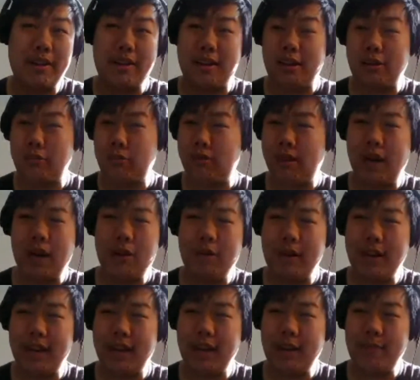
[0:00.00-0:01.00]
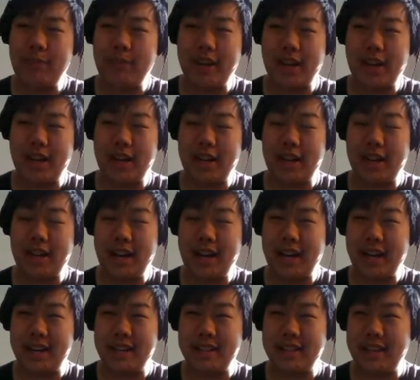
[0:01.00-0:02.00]
in a query
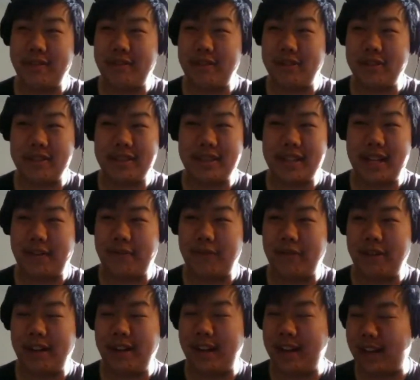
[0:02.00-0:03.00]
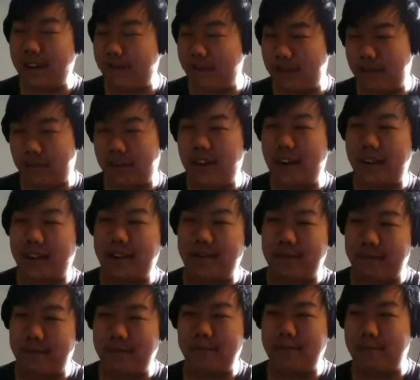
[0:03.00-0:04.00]
uh, and it would just take, for, like it would
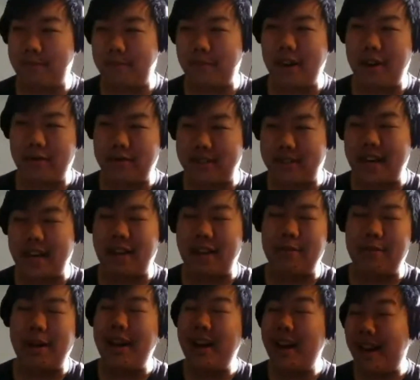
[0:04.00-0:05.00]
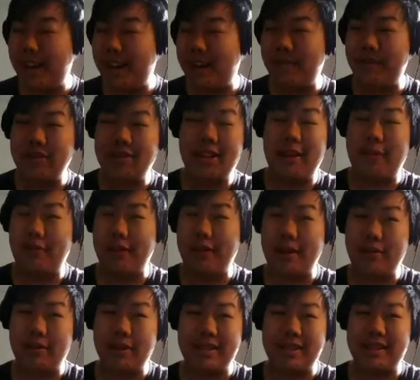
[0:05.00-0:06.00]
log the yeah. notes down, and it would
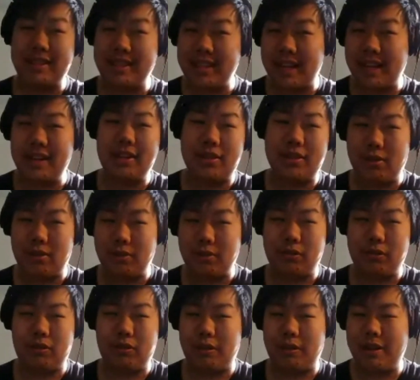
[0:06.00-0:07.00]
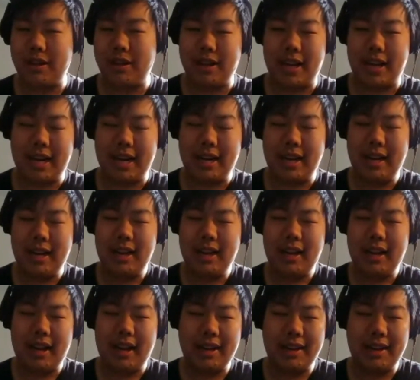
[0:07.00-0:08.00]
take forever to send it to Google and whatnot.
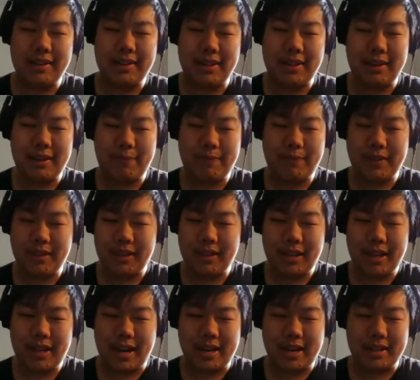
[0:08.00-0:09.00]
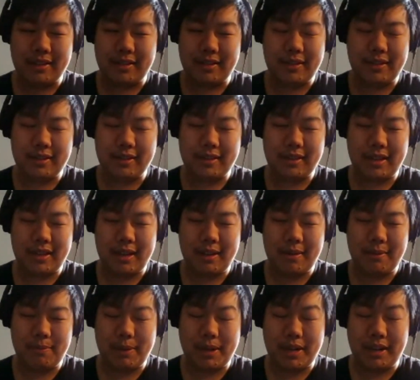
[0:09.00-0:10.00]
And um, yeah, it's
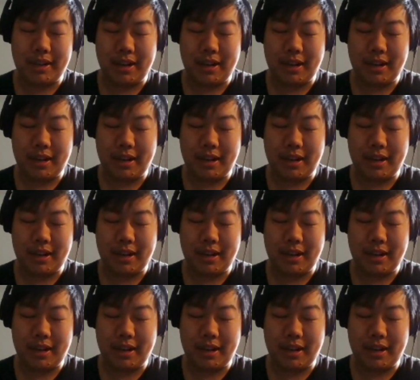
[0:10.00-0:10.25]
just, uh, but